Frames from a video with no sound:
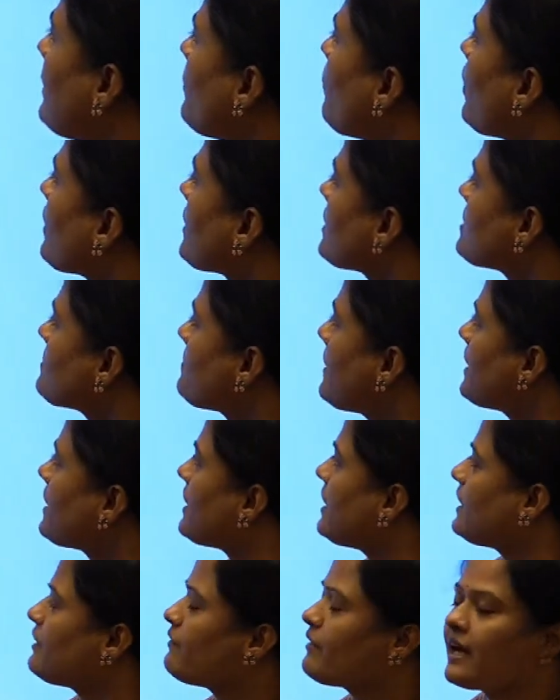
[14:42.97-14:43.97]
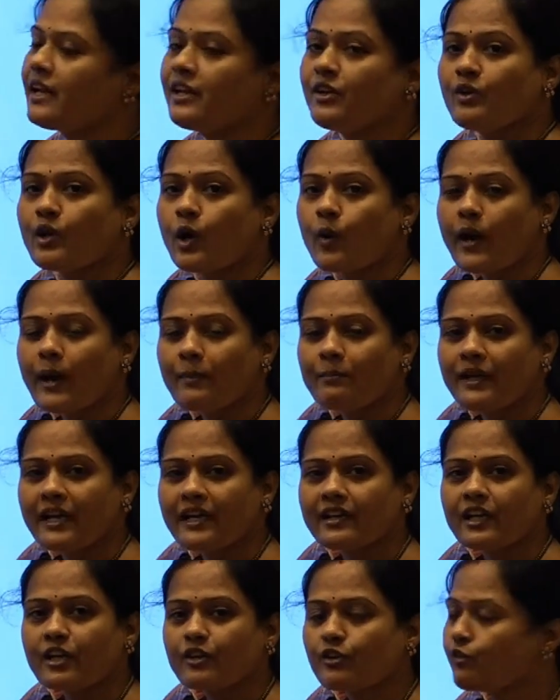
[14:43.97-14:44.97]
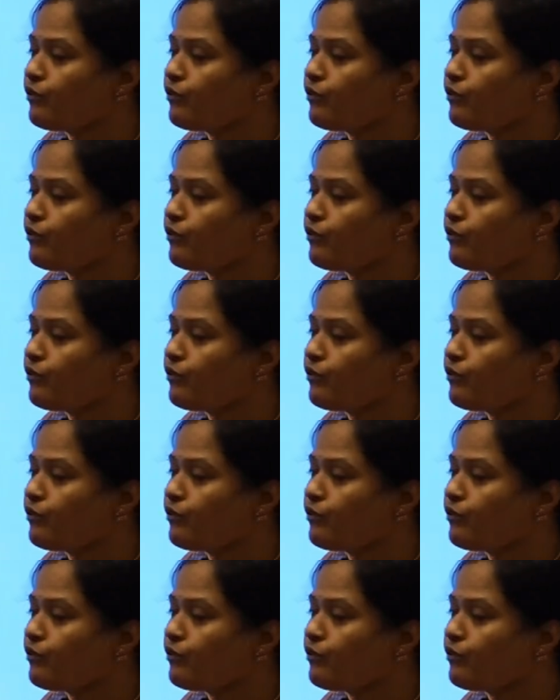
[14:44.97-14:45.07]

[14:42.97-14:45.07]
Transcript: What is my key value now updated to